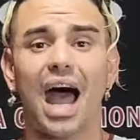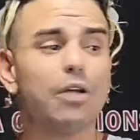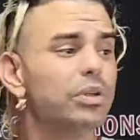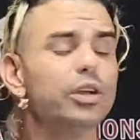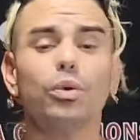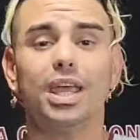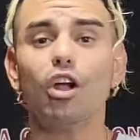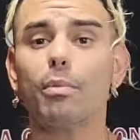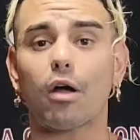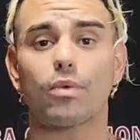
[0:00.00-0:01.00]
I really don't
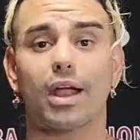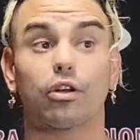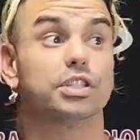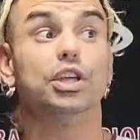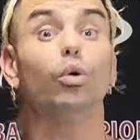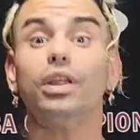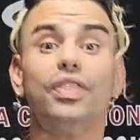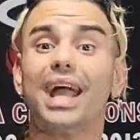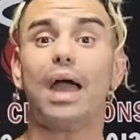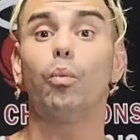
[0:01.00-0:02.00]
care about records. The only
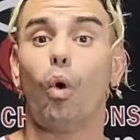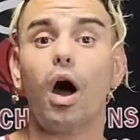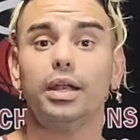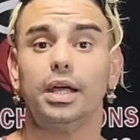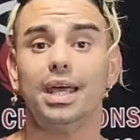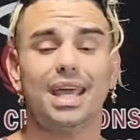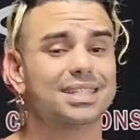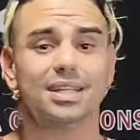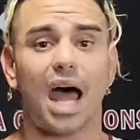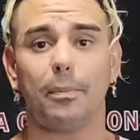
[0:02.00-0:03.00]
thing I want
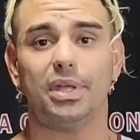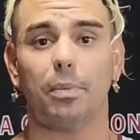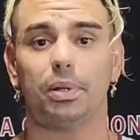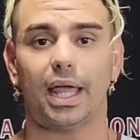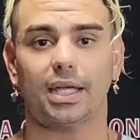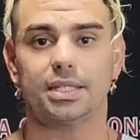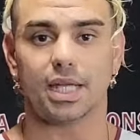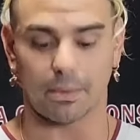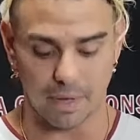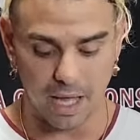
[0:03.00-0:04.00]
is to not be a play-in
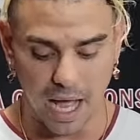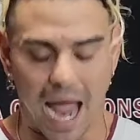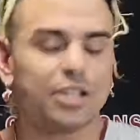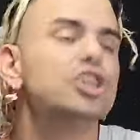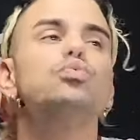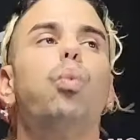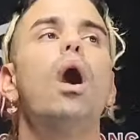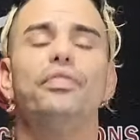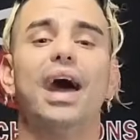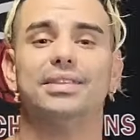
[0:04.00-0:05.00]
team. I just
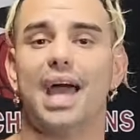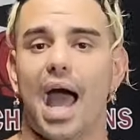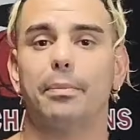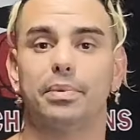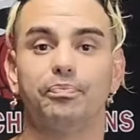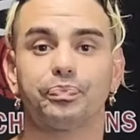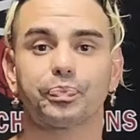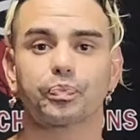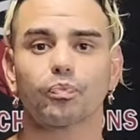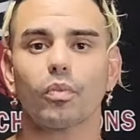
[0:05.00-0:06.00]
want that to happen.
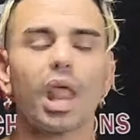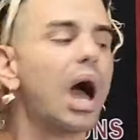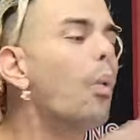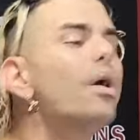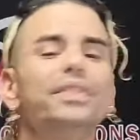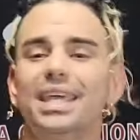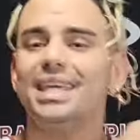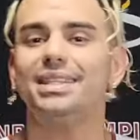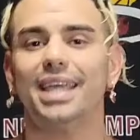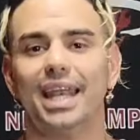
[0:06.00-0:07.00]
I want the
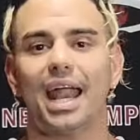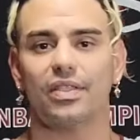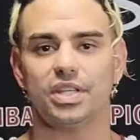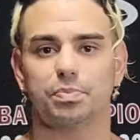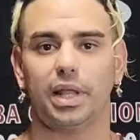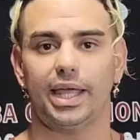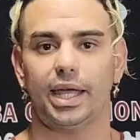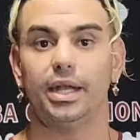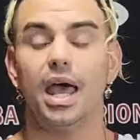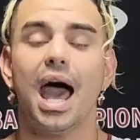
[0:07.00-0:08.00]
Heat to get out of this
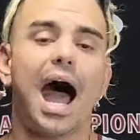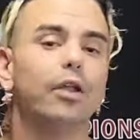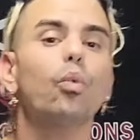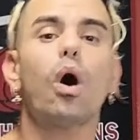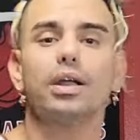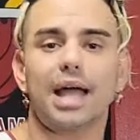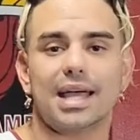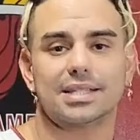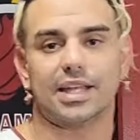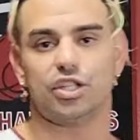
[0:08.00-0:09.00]
play-in. I don't want
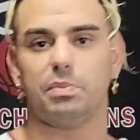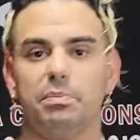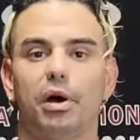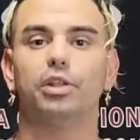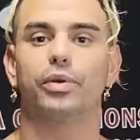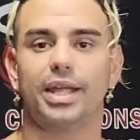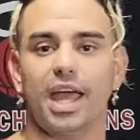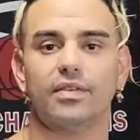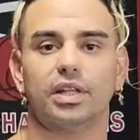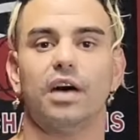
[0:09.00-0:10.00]
guys like Jimmy Butler and
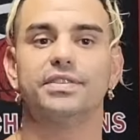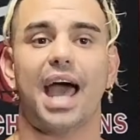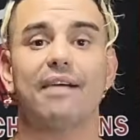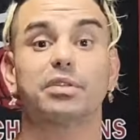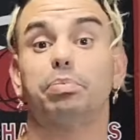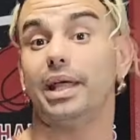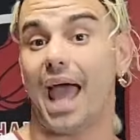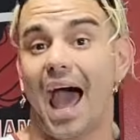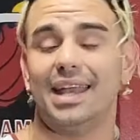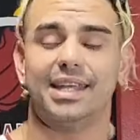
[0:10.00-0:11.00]
Kevin Love to have to
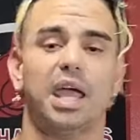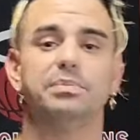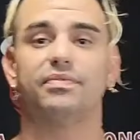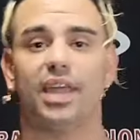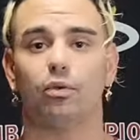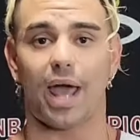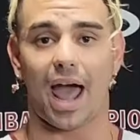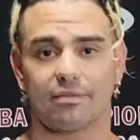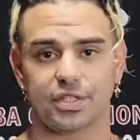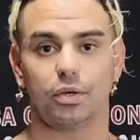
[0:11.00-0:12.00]
play added games if they don't
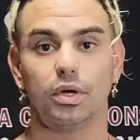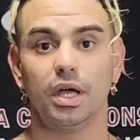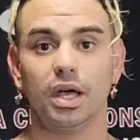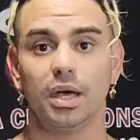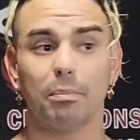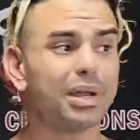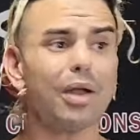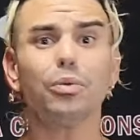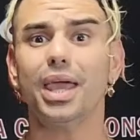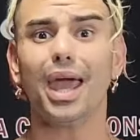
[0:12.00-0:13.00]
have to. But
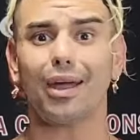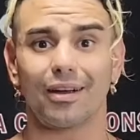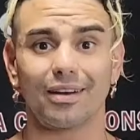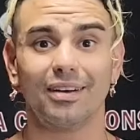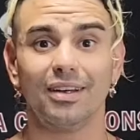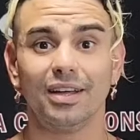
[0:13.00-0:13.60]
I don't care.